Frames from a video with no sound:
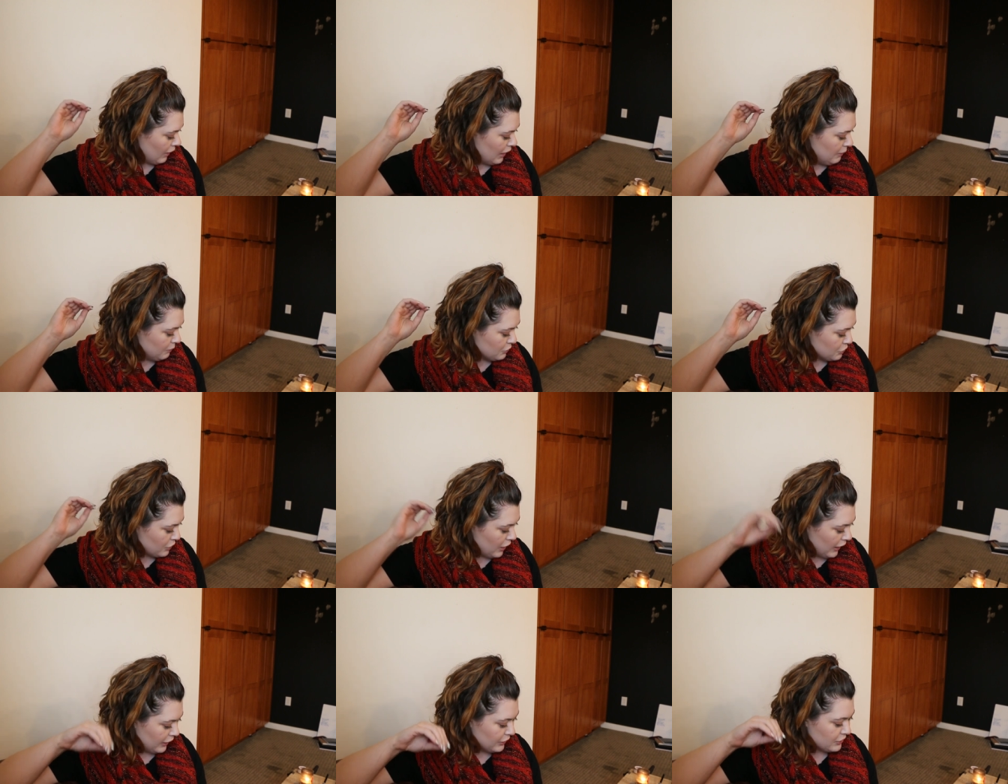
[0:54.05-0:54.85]
I'm
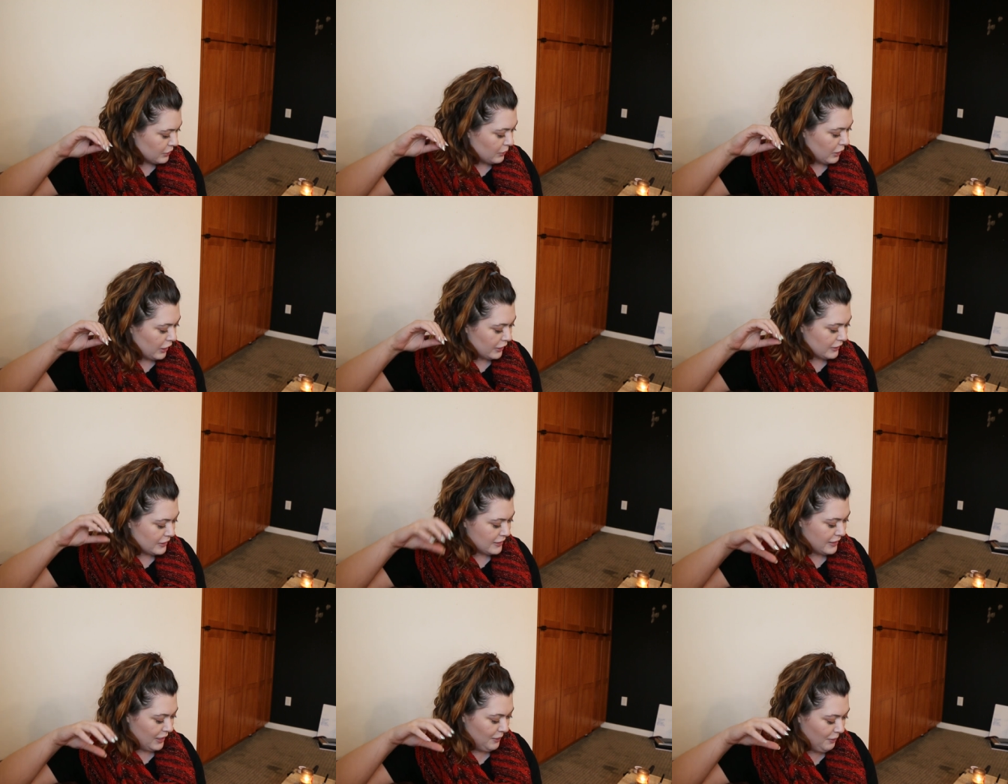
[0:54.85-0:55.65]
trying so hard to
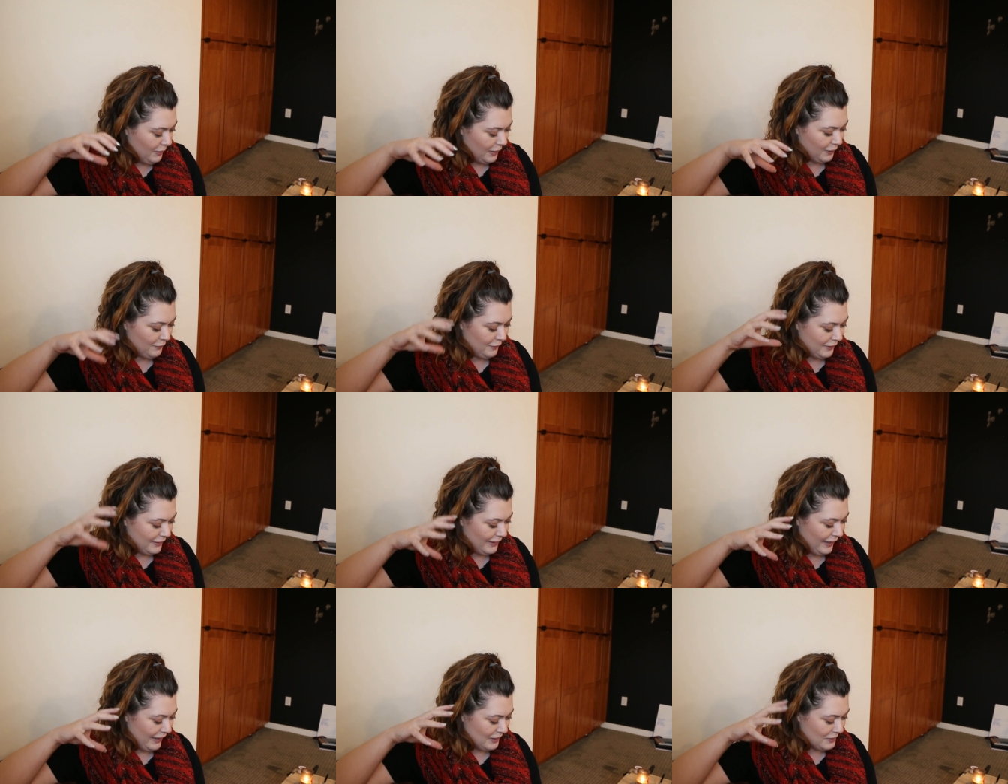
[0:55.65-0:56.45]
see what I've written
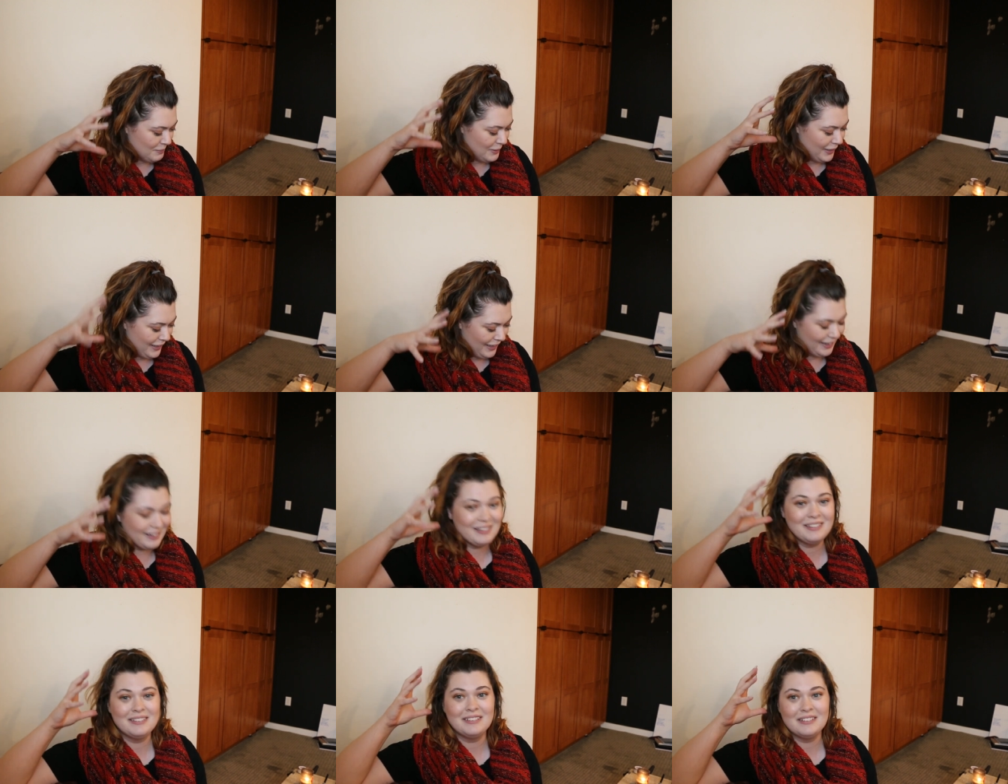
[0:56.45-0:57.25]
down, but
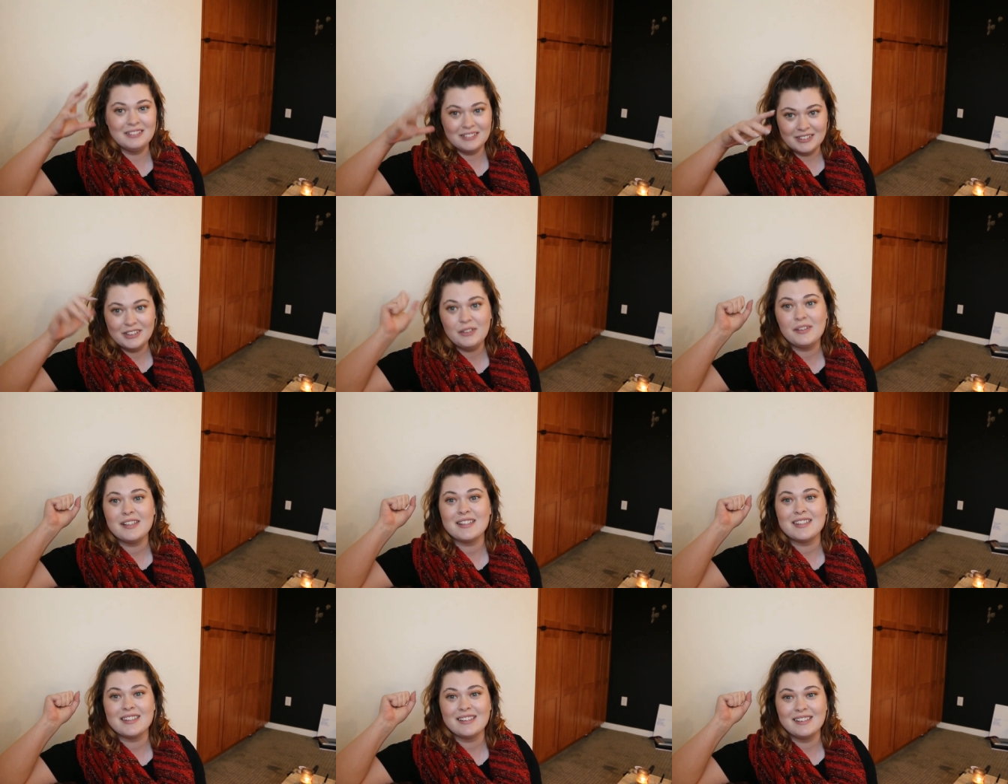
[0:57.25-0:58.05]
again,
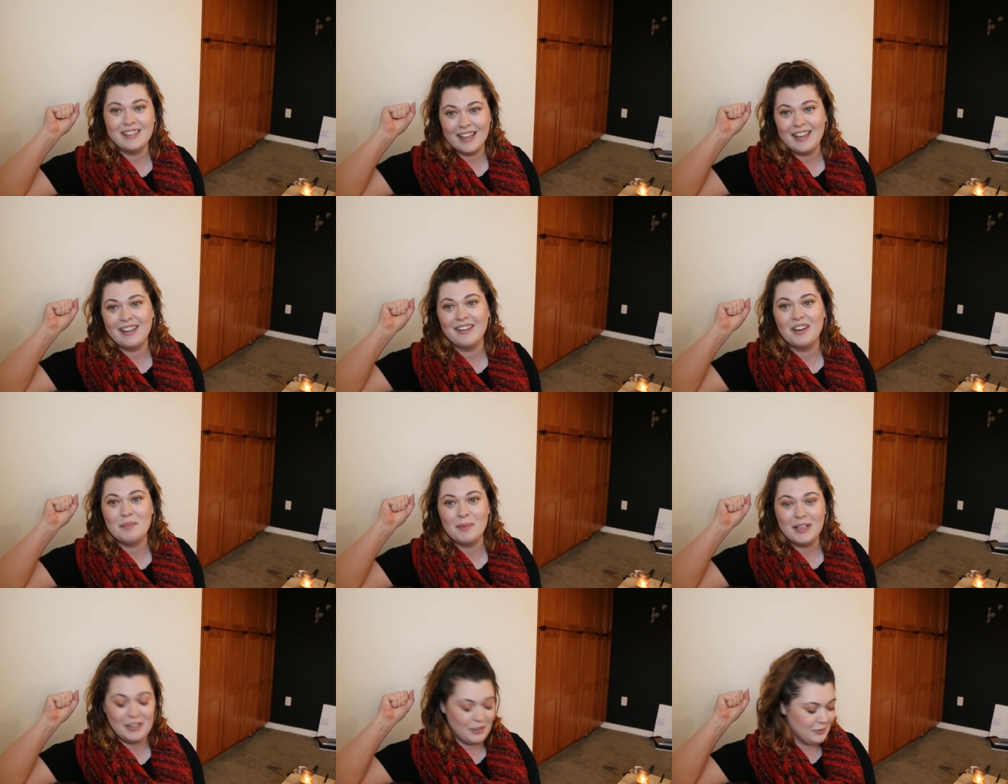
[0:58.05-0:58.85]
Louie's laying on
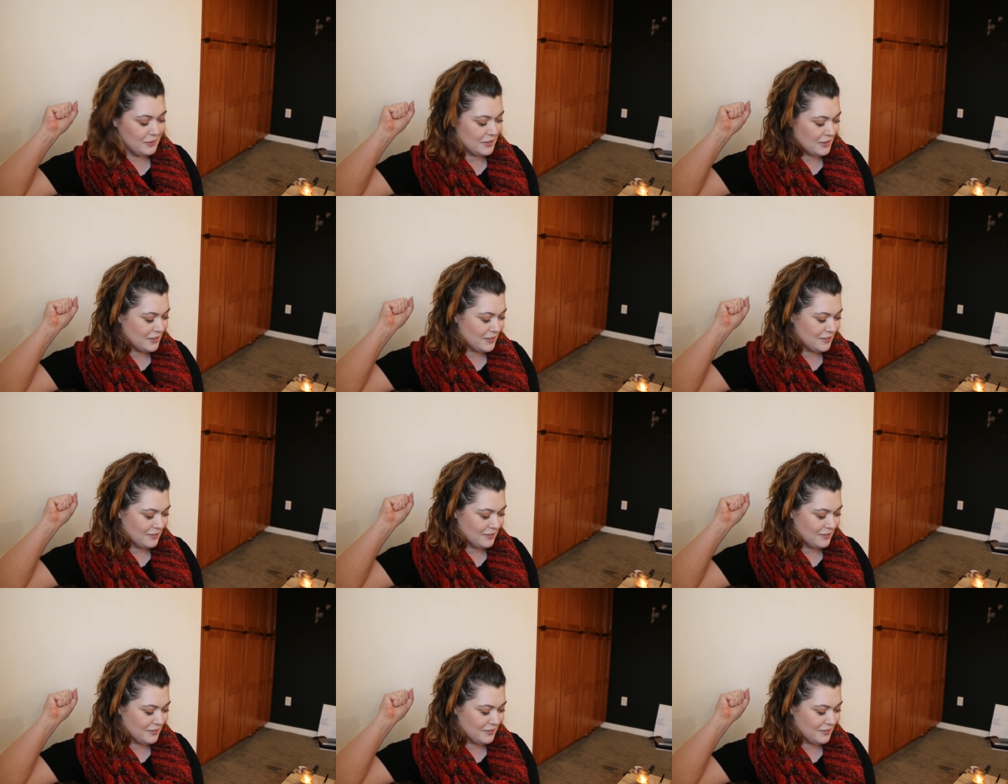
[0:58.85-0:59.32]
my notes.